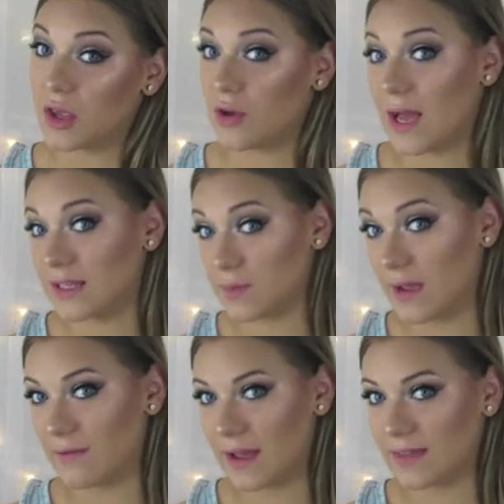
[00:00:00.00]
you guys might
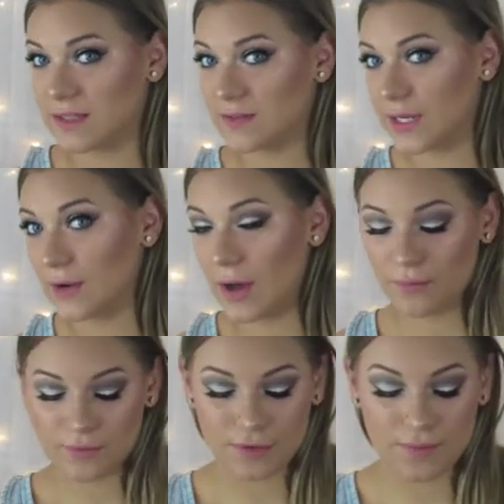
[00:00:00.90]
find this video
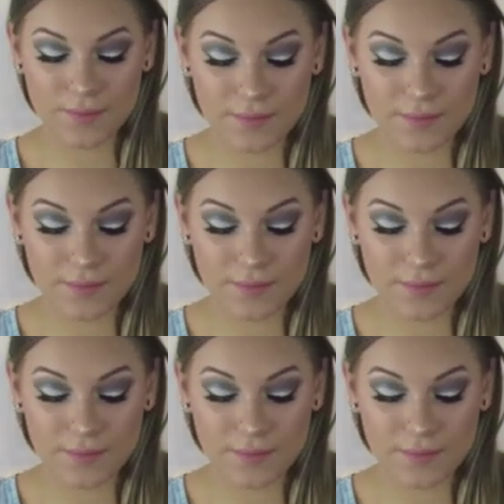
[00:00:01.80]
helpful.